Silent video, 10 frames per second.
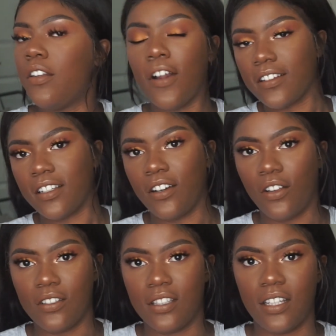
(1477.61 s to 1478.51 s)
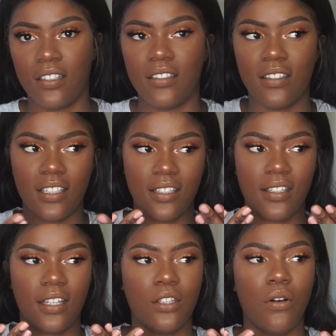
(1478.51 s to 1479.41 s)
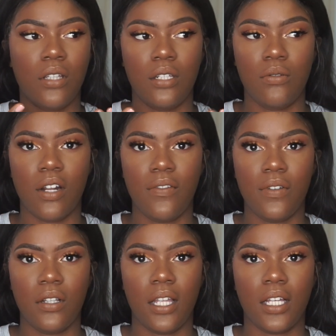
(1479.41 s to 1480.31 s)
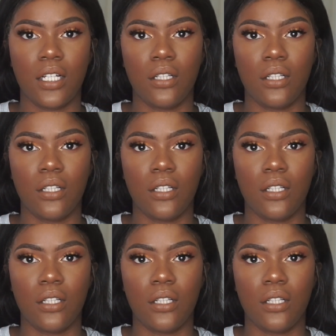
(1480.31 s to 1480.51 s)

dark skinned girls, and then this is like the only nude I feel like